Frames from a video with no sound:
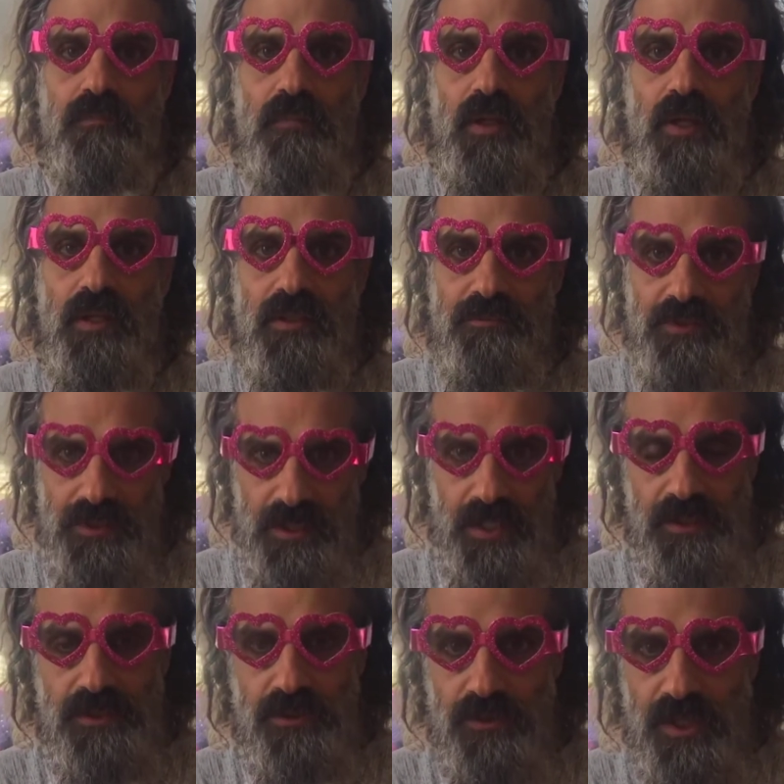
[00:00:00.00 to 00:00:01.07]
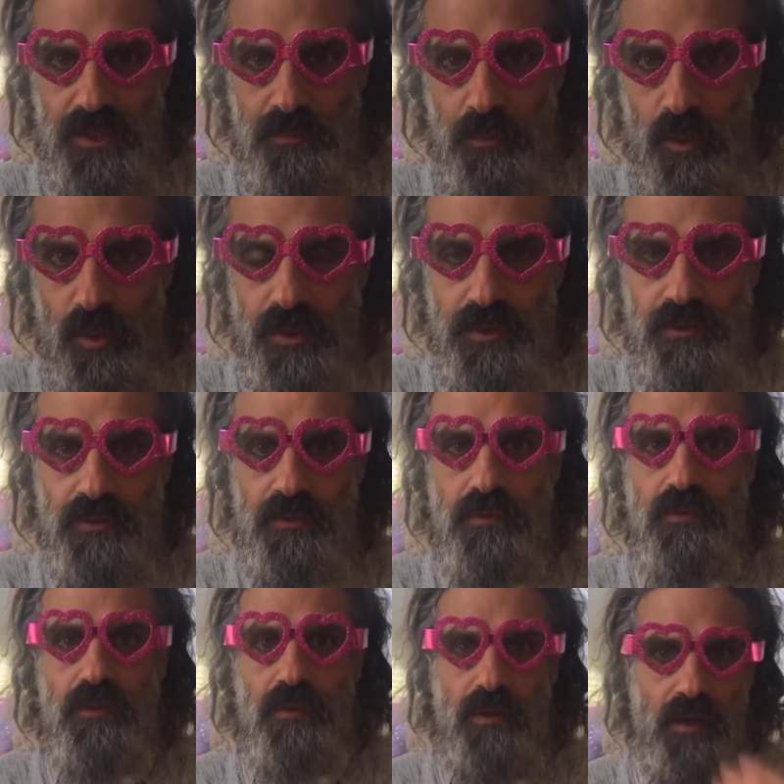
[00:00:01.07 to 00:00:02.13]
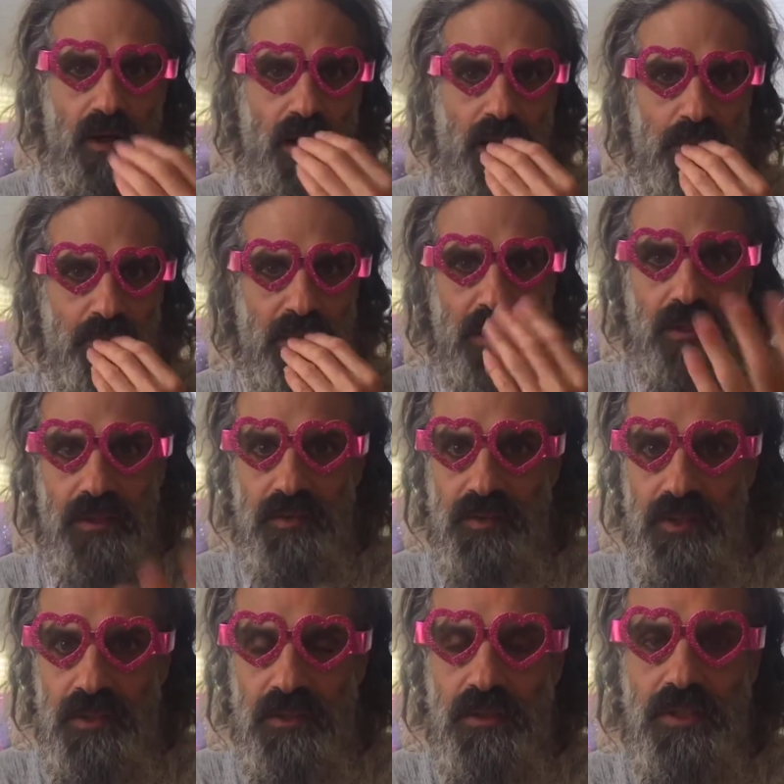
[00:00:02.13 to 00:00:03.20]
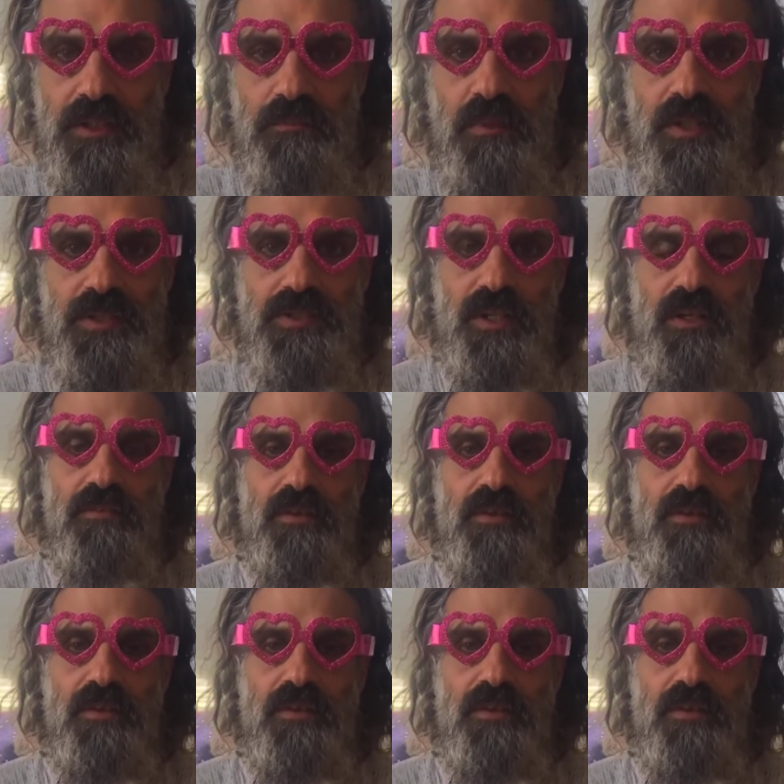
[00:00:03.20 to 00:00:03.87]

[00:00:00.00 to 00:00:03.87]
and if it gets to that point, I may articulate myself,